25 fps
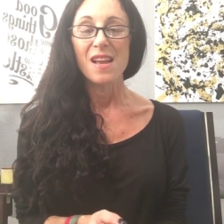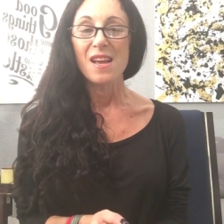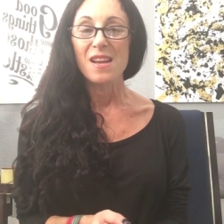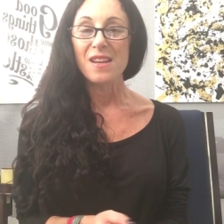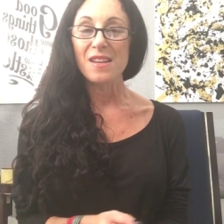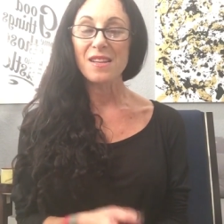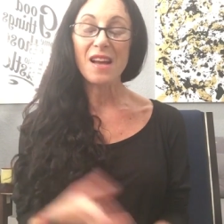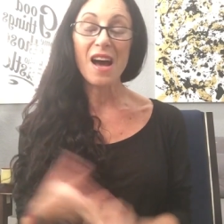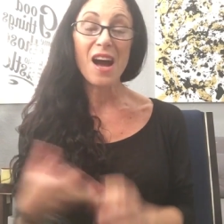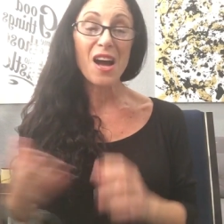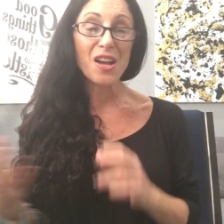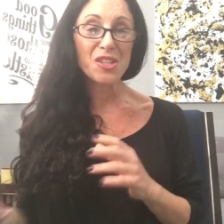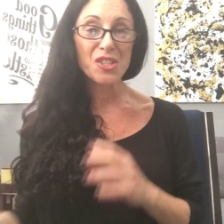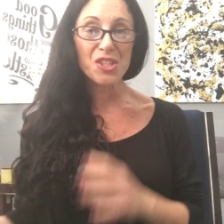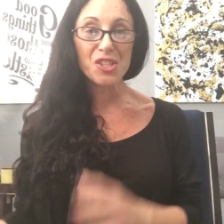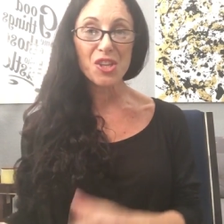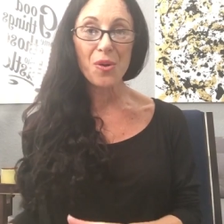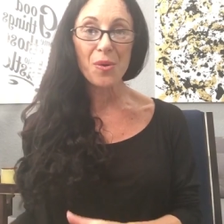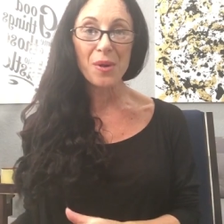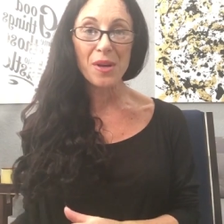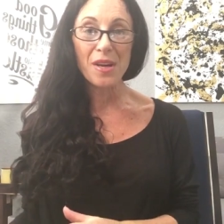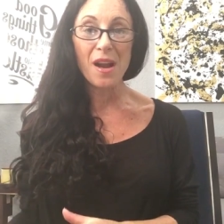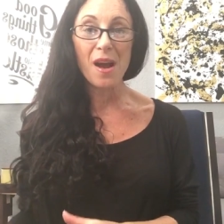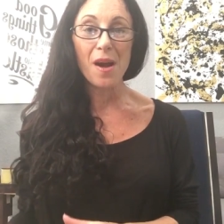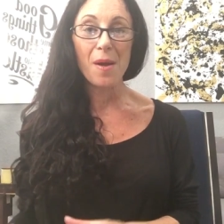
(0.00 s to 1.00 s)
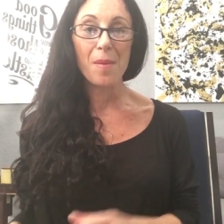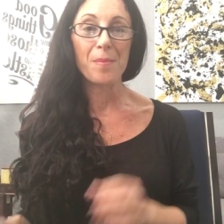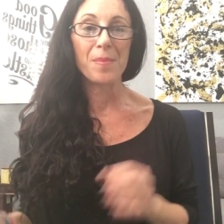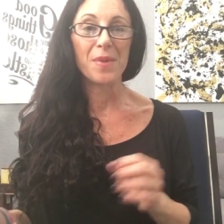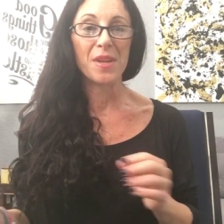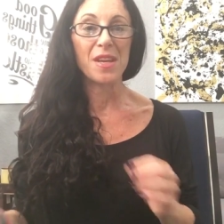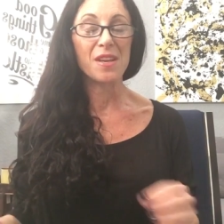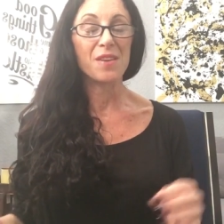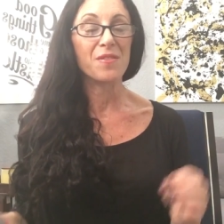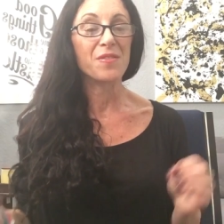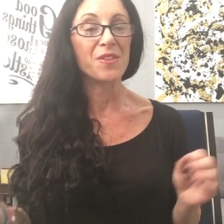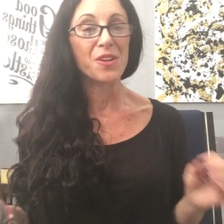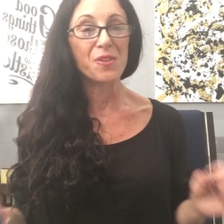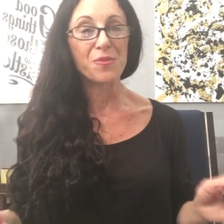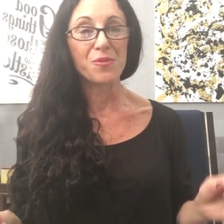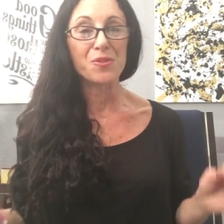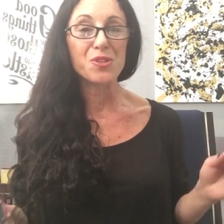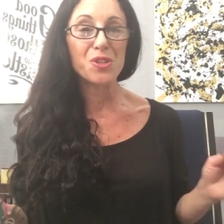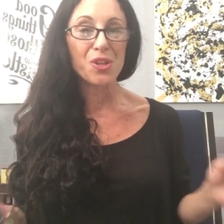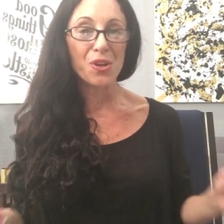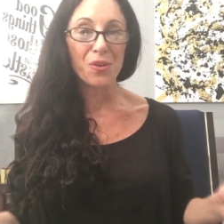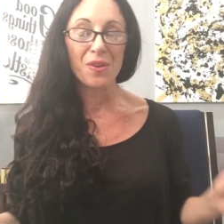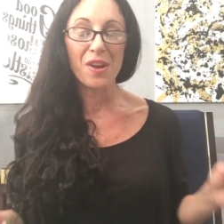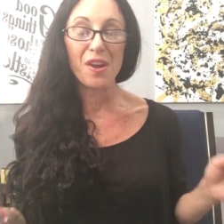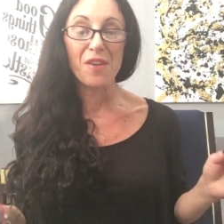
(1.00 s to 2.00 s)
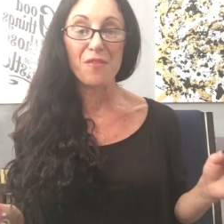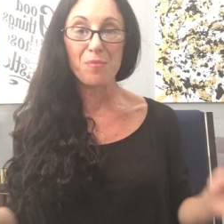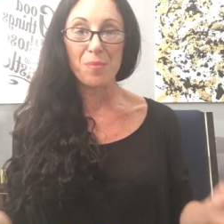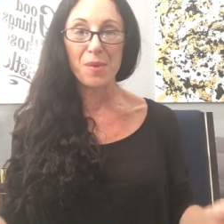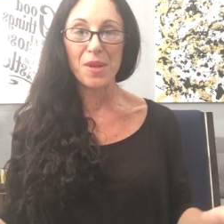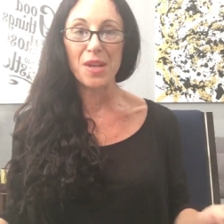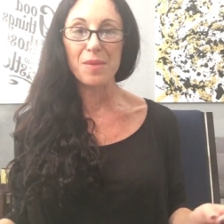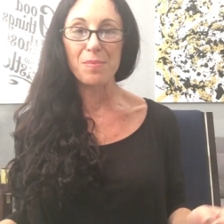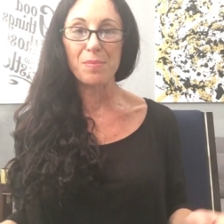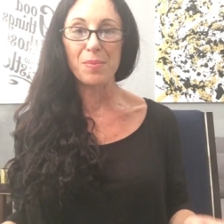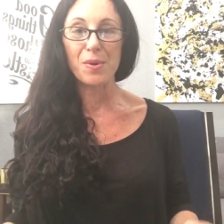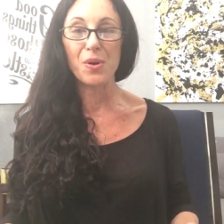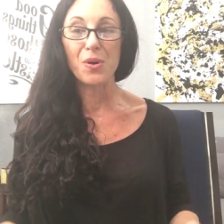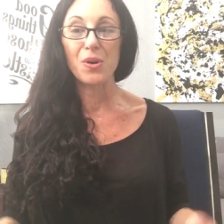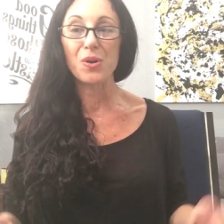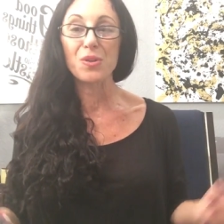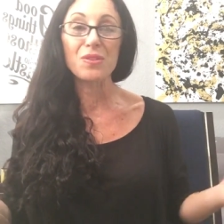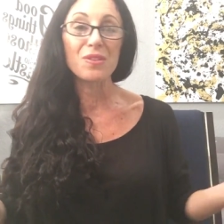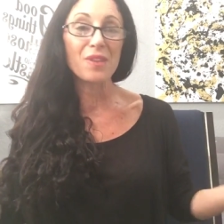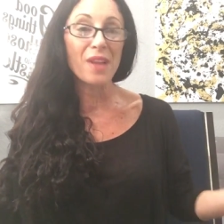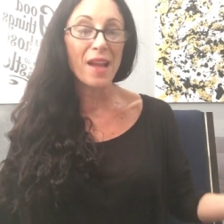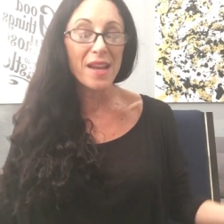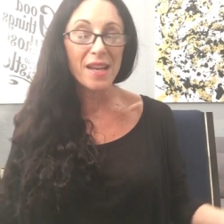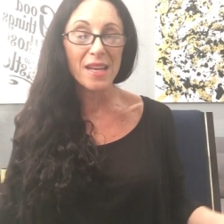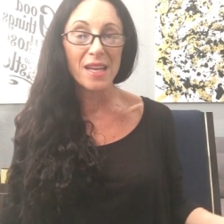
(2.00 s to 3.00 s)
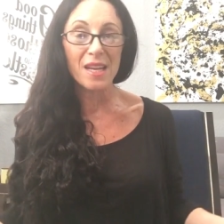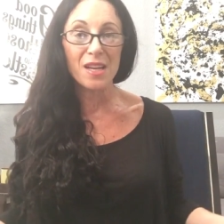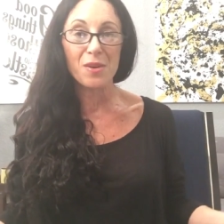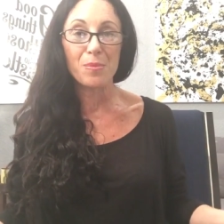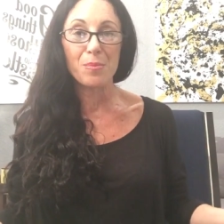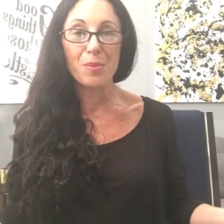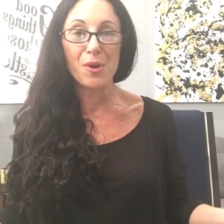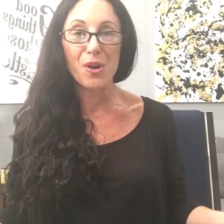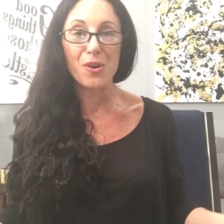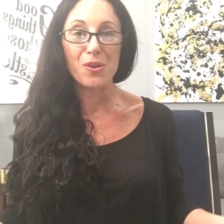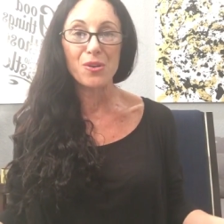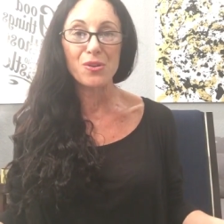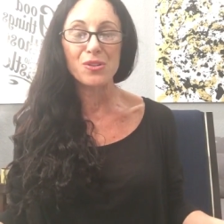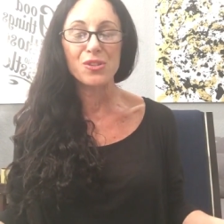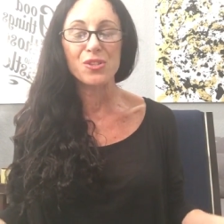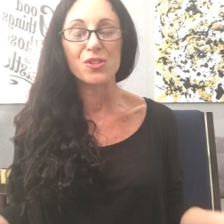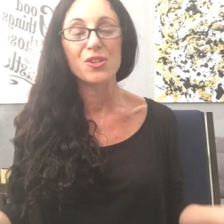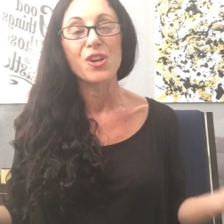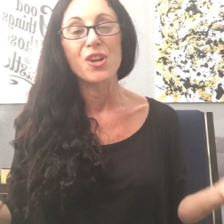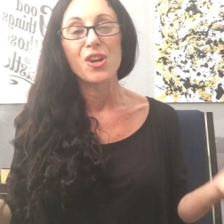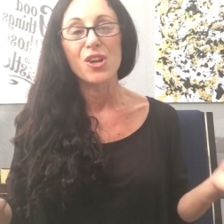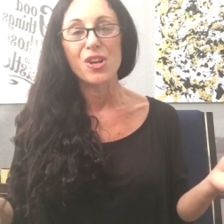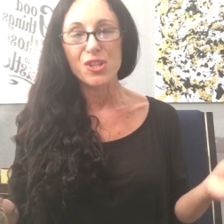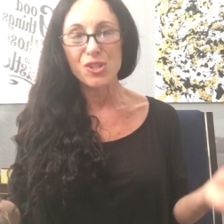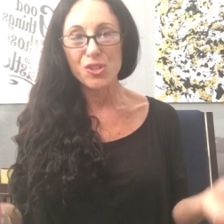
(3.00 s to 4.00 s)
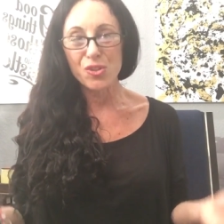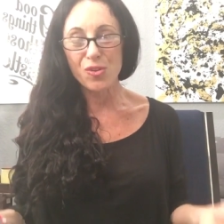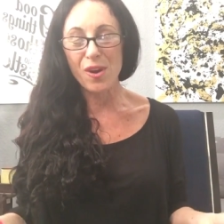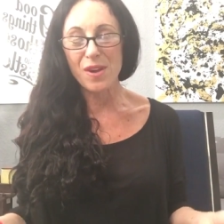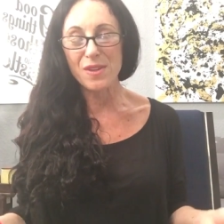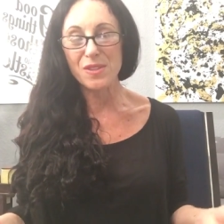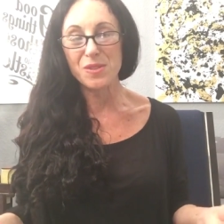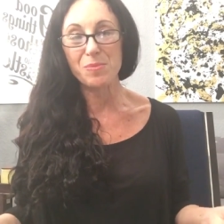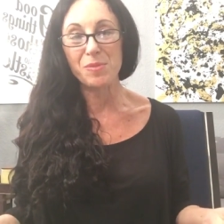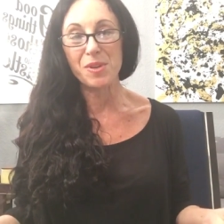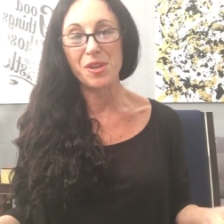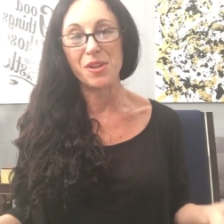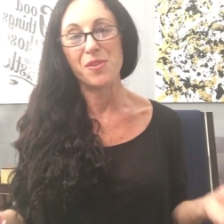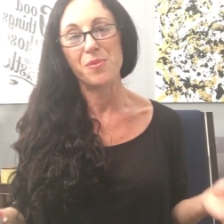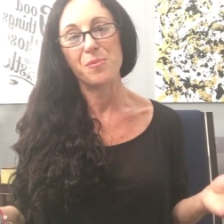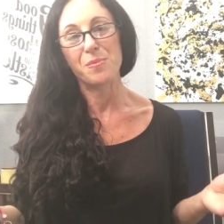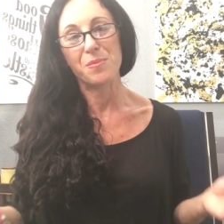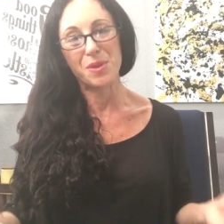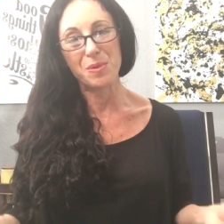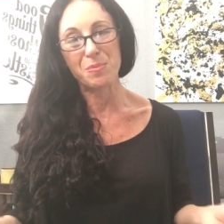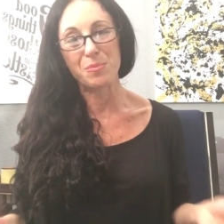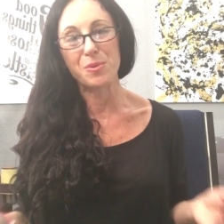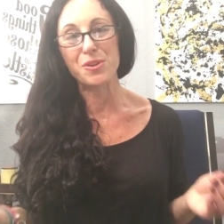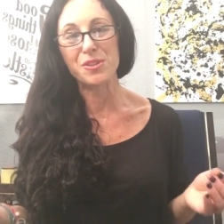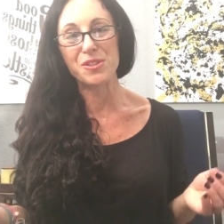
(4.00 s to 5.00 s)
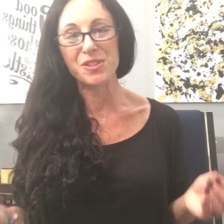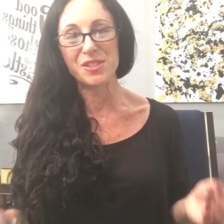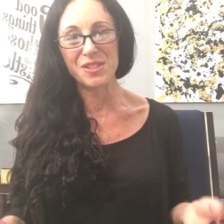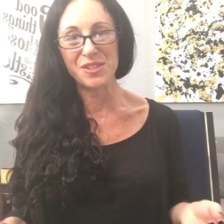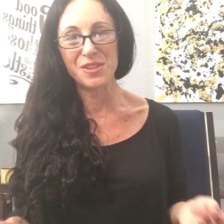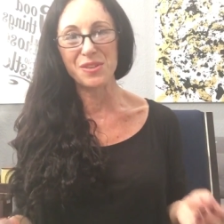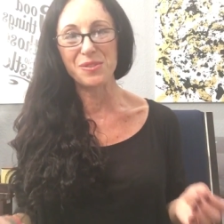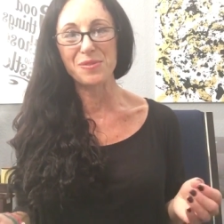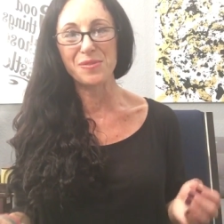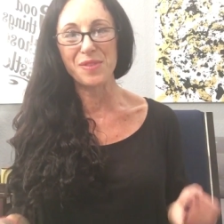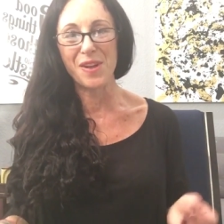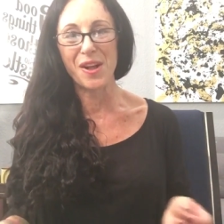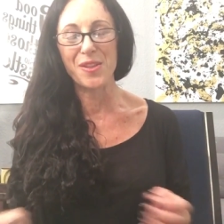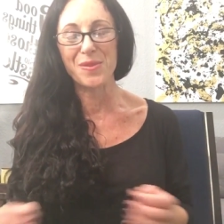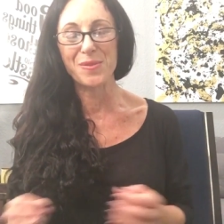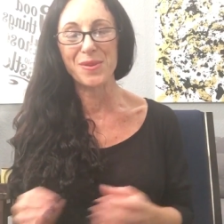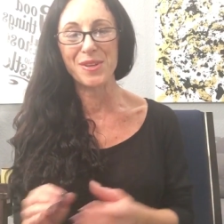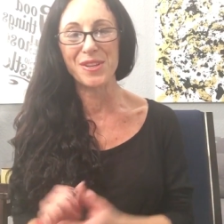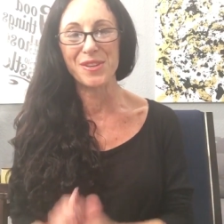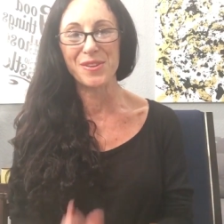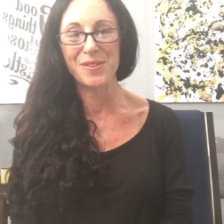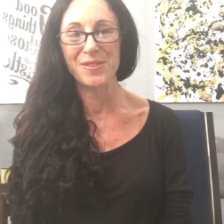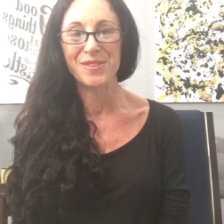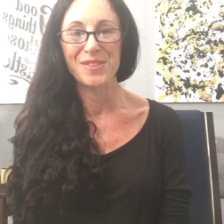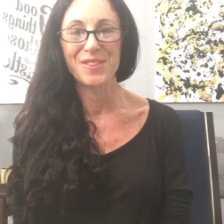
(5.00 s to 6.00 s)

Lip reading: not showing up, even if you don't have people liking a post, trust me, people are still following you.